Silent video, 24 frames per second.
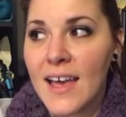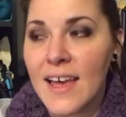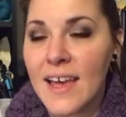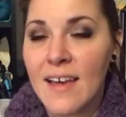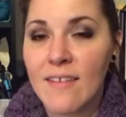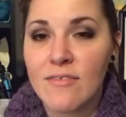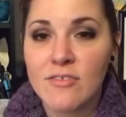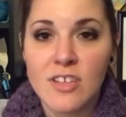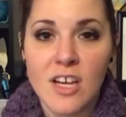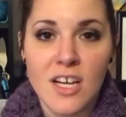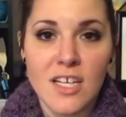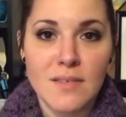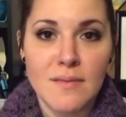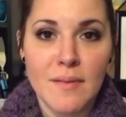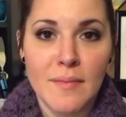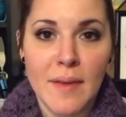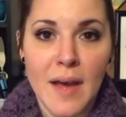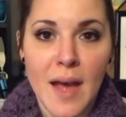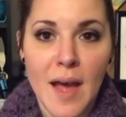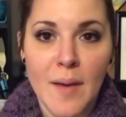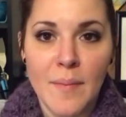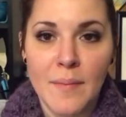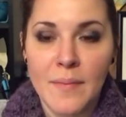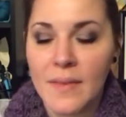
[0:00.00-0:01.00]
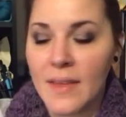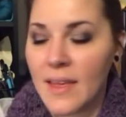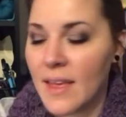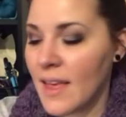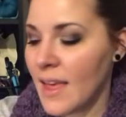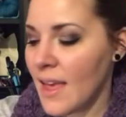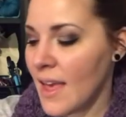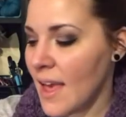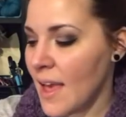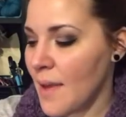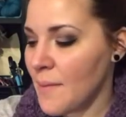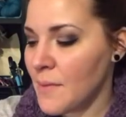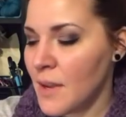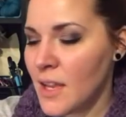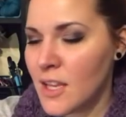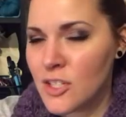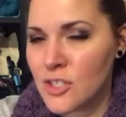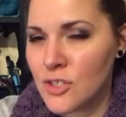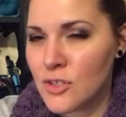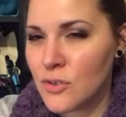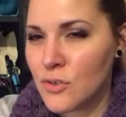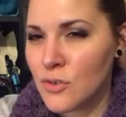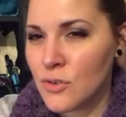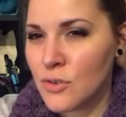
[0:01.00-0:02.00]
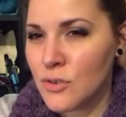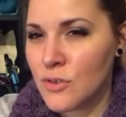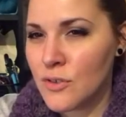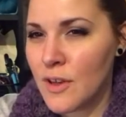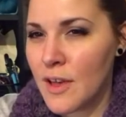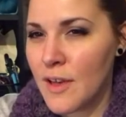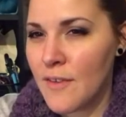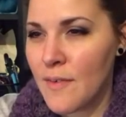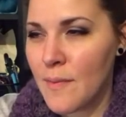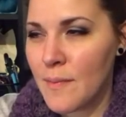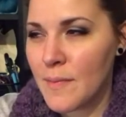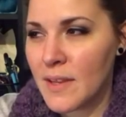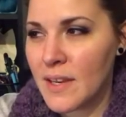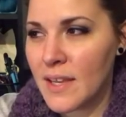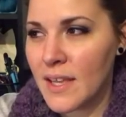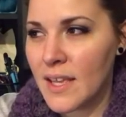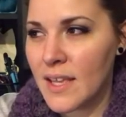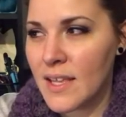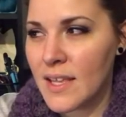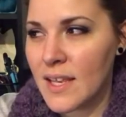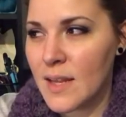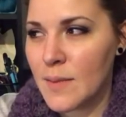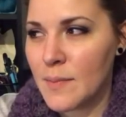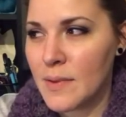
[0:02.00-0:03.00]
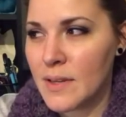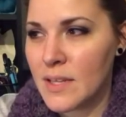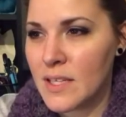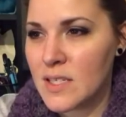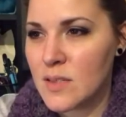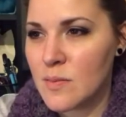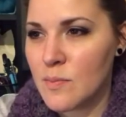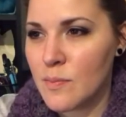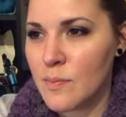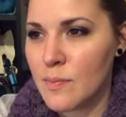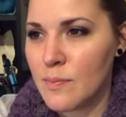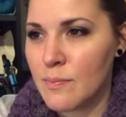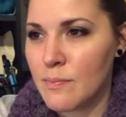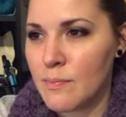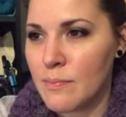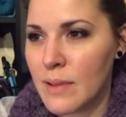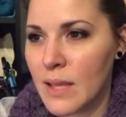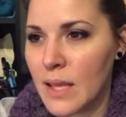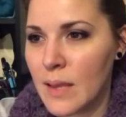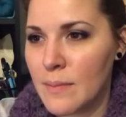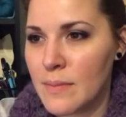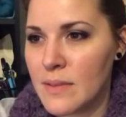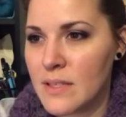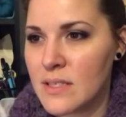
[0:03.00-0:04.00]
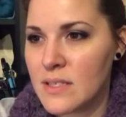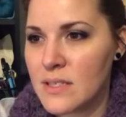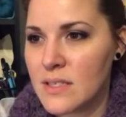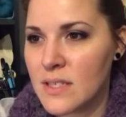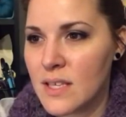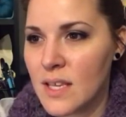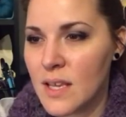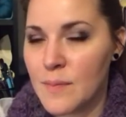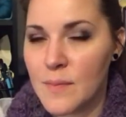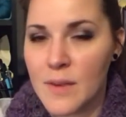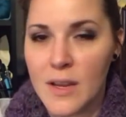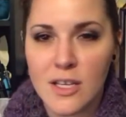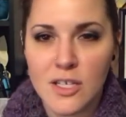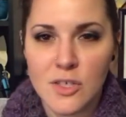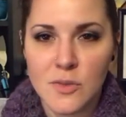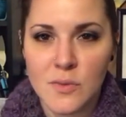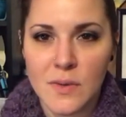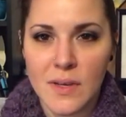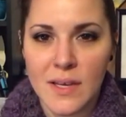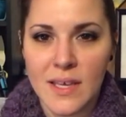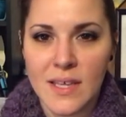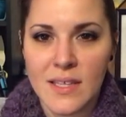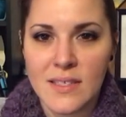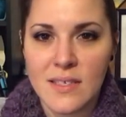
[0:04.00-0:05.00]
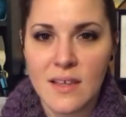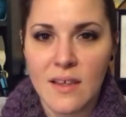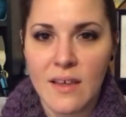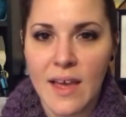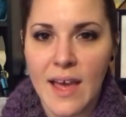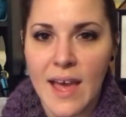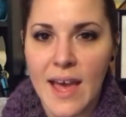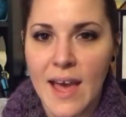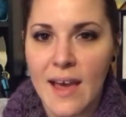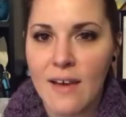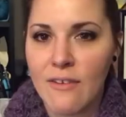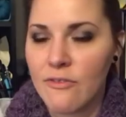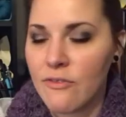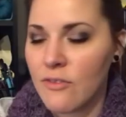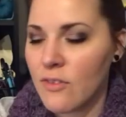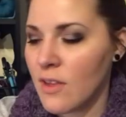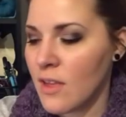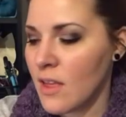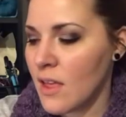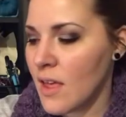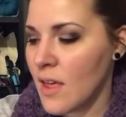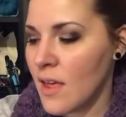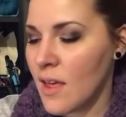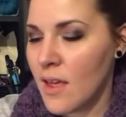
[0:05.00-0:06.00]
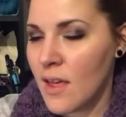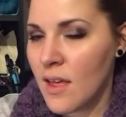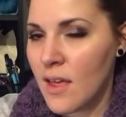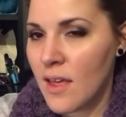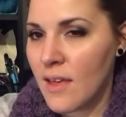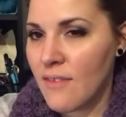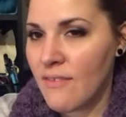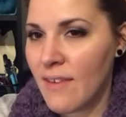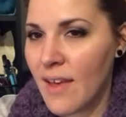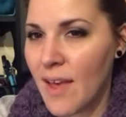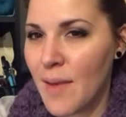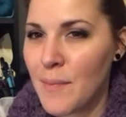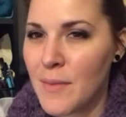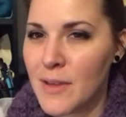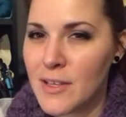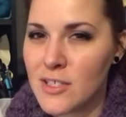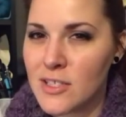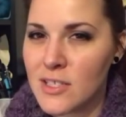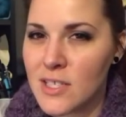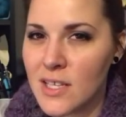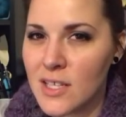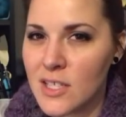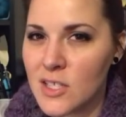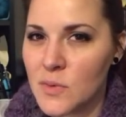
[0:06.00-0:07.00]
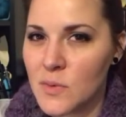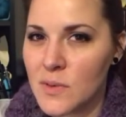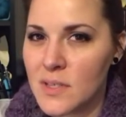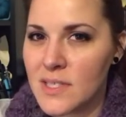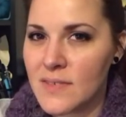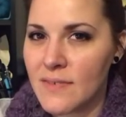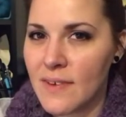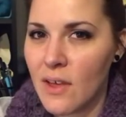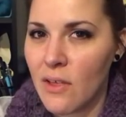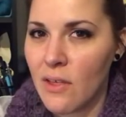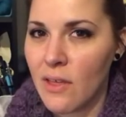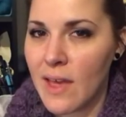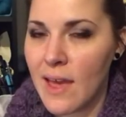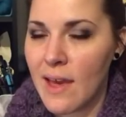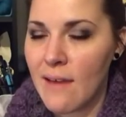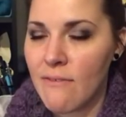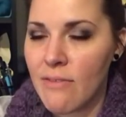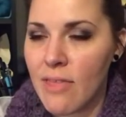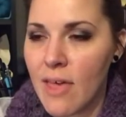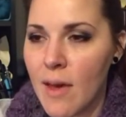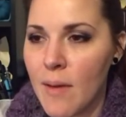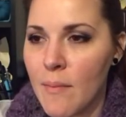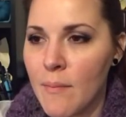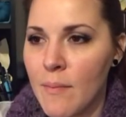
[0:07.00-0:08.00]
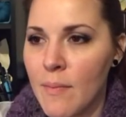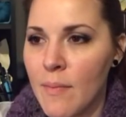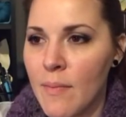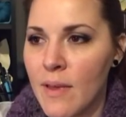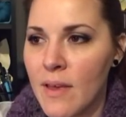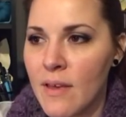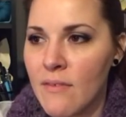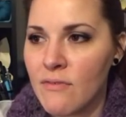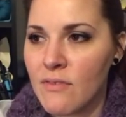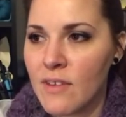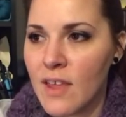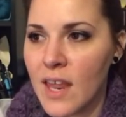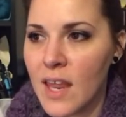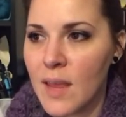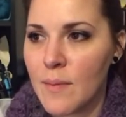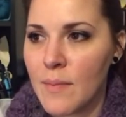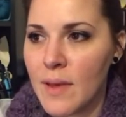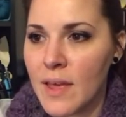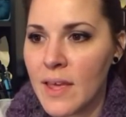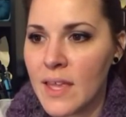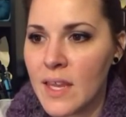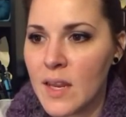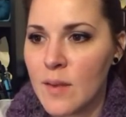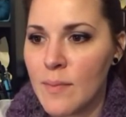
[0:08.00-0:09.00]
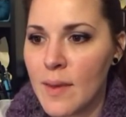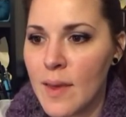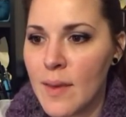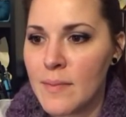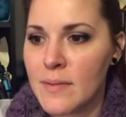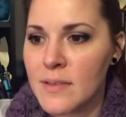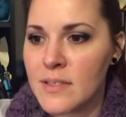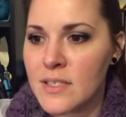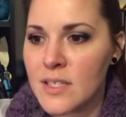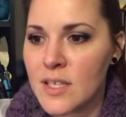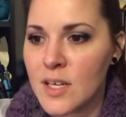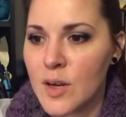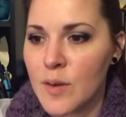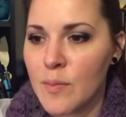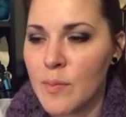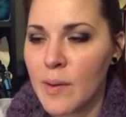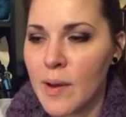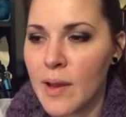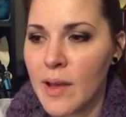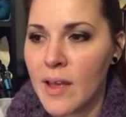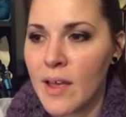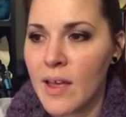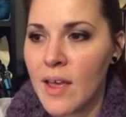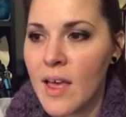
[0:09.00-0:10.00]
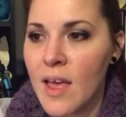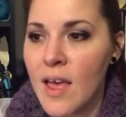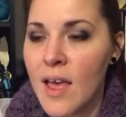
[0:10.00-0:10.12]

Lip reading: have talked to my mom. I'm not sure if I'm going to get anybody to babysit. I'm not sure what kids I'll have. I might just take the twins if I only have them. If not, I might get a babysitter. But